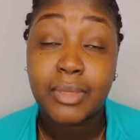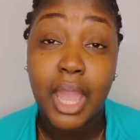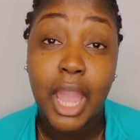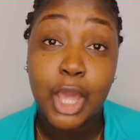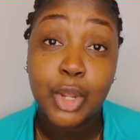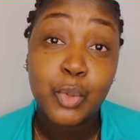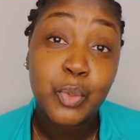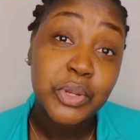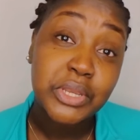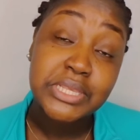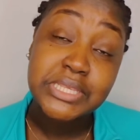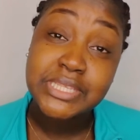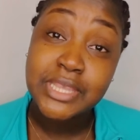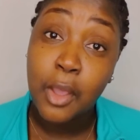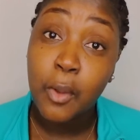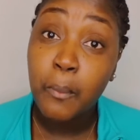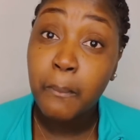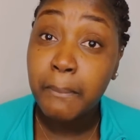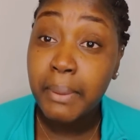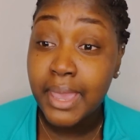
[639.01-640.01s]
I don't want to
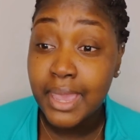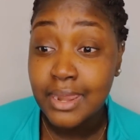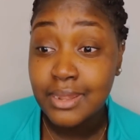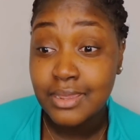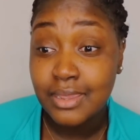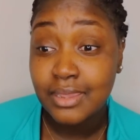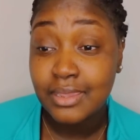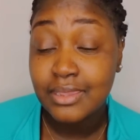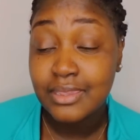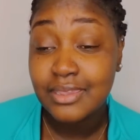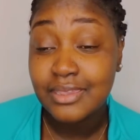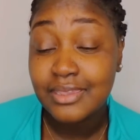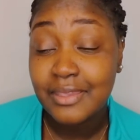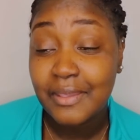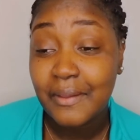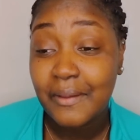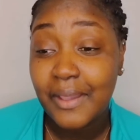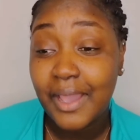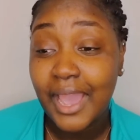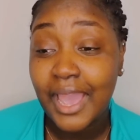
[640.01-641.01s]
sound petty
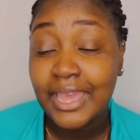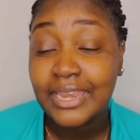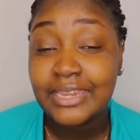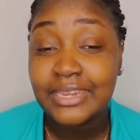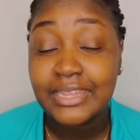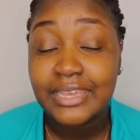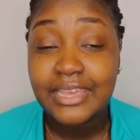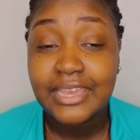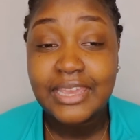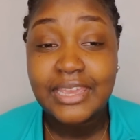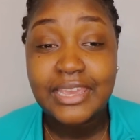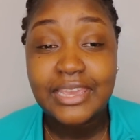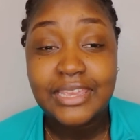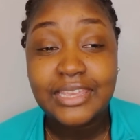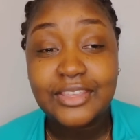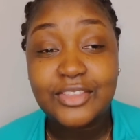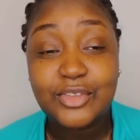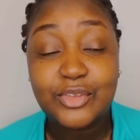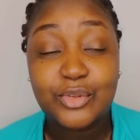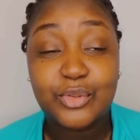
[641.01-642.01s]
and,
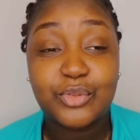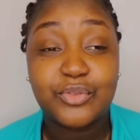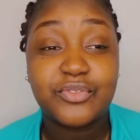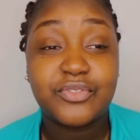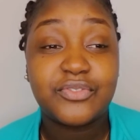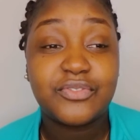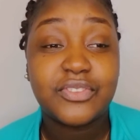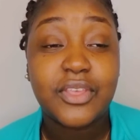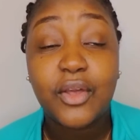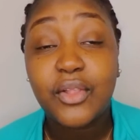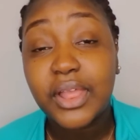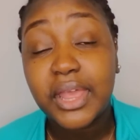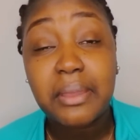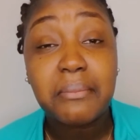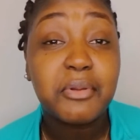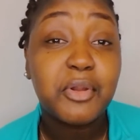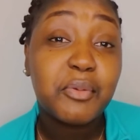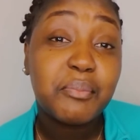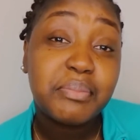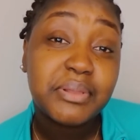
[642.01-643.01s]
you know, sound like
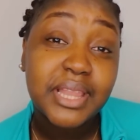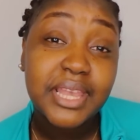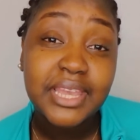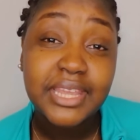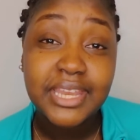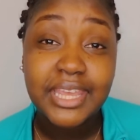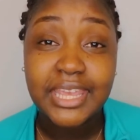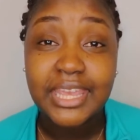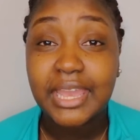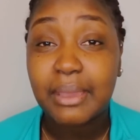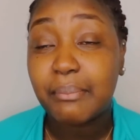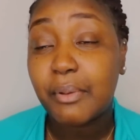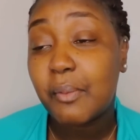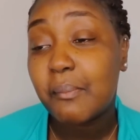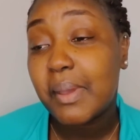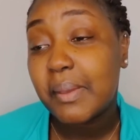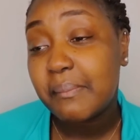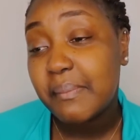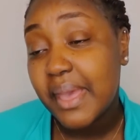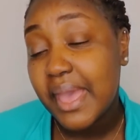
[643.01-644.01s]
I'm complaining about
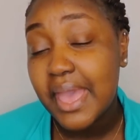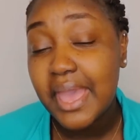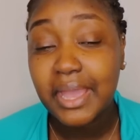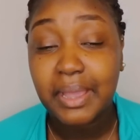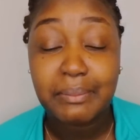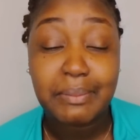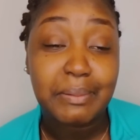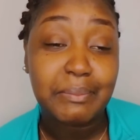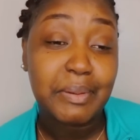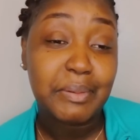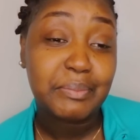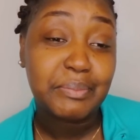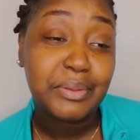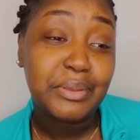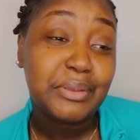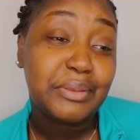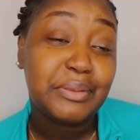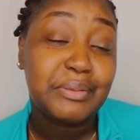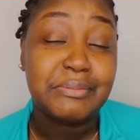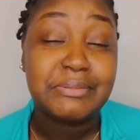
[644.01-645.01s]
my back, about my
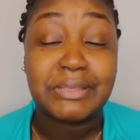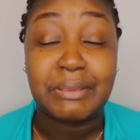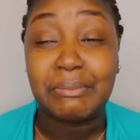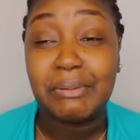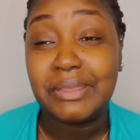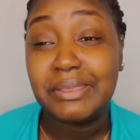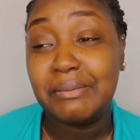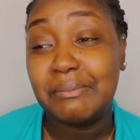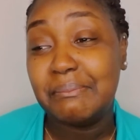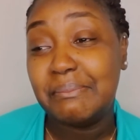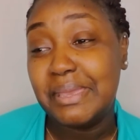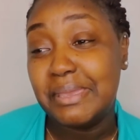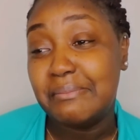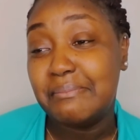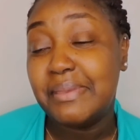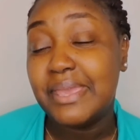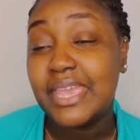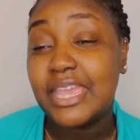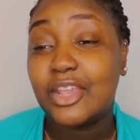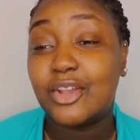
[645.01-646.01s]
boobs, about them being
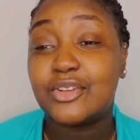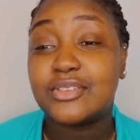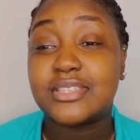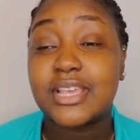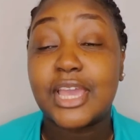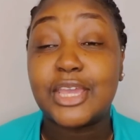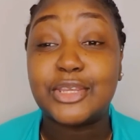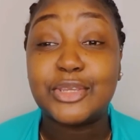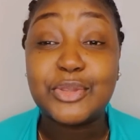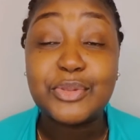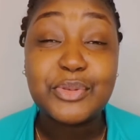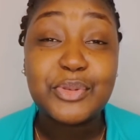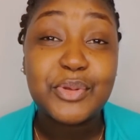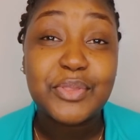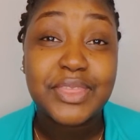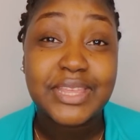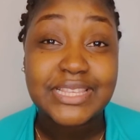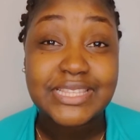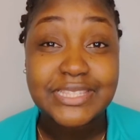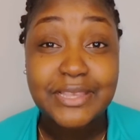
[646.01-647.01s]
big, because I do know
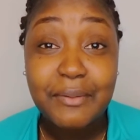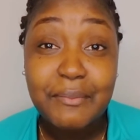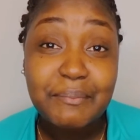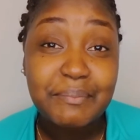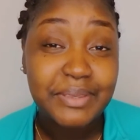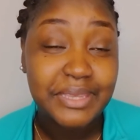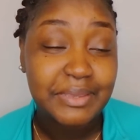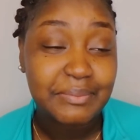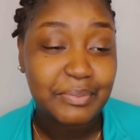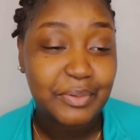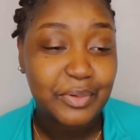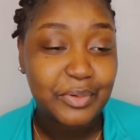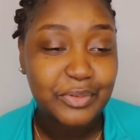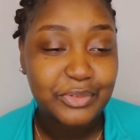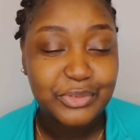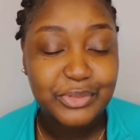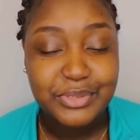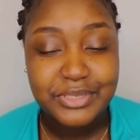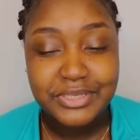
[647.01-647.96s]
that some people,